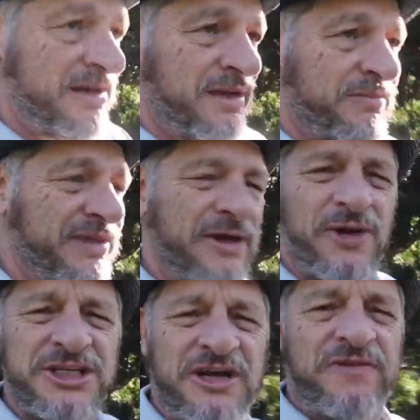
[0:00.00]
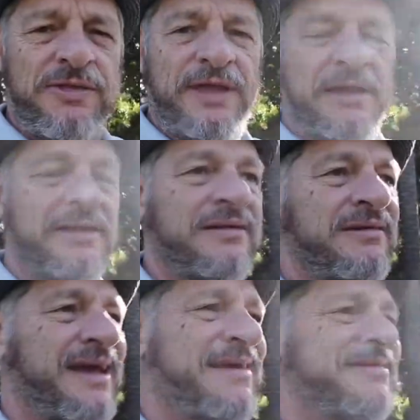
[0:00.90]
but they rush everything.
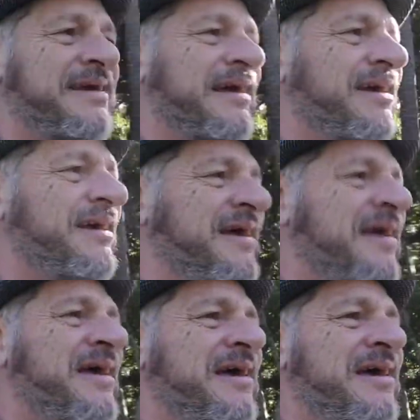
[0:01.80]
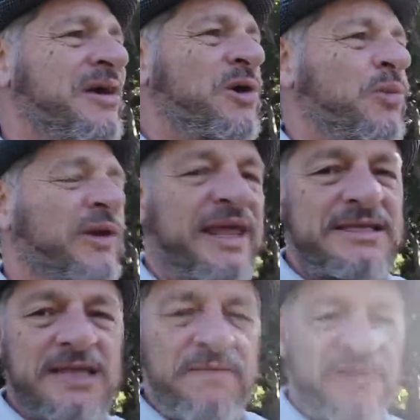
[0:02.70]
And with
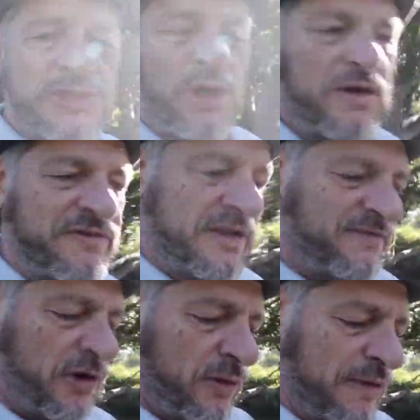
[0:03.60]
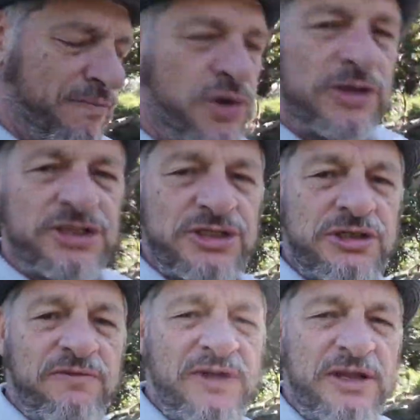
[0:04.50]
landscape photography, you've got to immerse
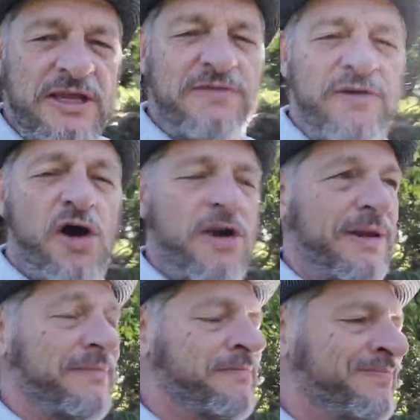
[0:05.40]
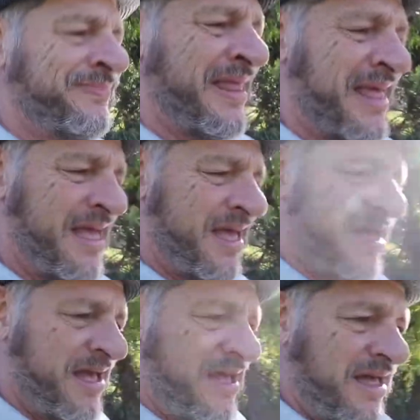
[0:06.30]
yourself into the environment.
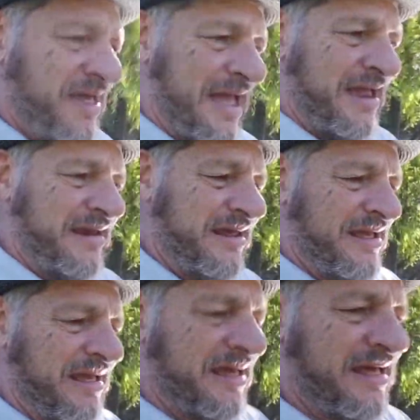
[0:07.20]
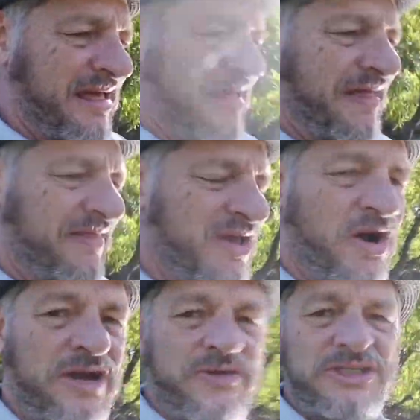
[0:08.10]
And the
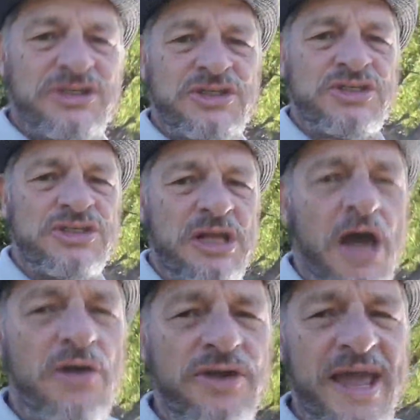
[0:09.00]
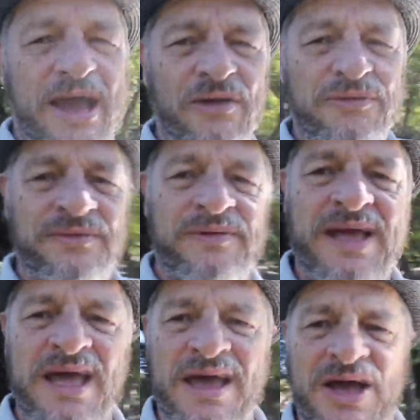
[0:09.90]
idea is to slow down.
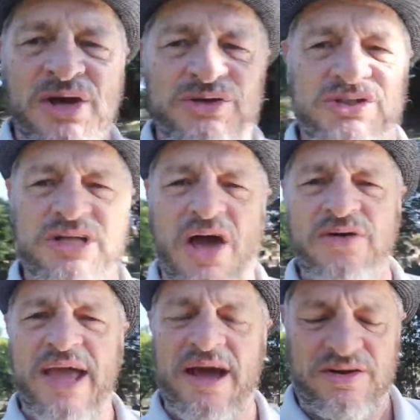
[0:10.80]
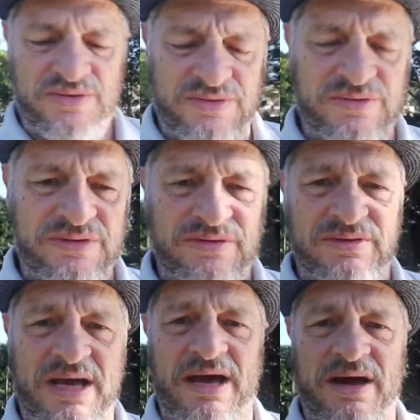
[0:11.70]
Slow down
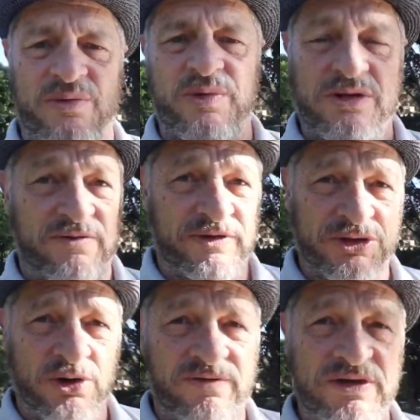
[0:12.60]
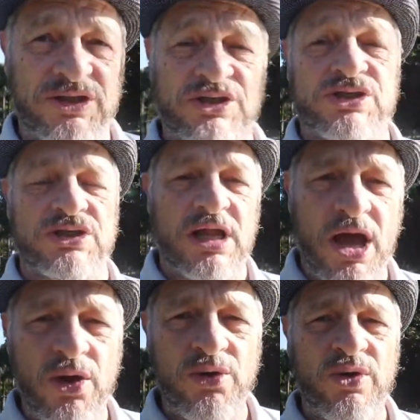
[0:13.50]
with your photography. Just
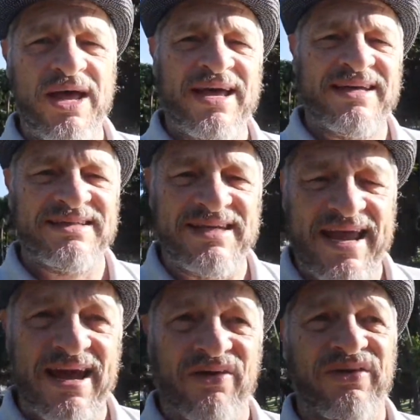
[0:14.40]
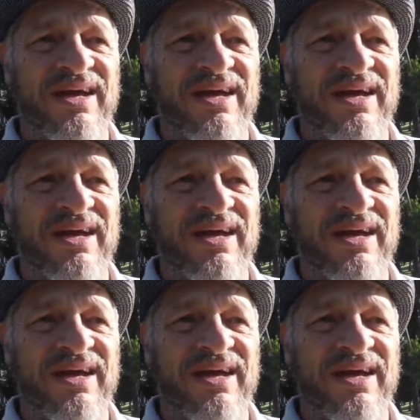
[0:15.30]
slow down.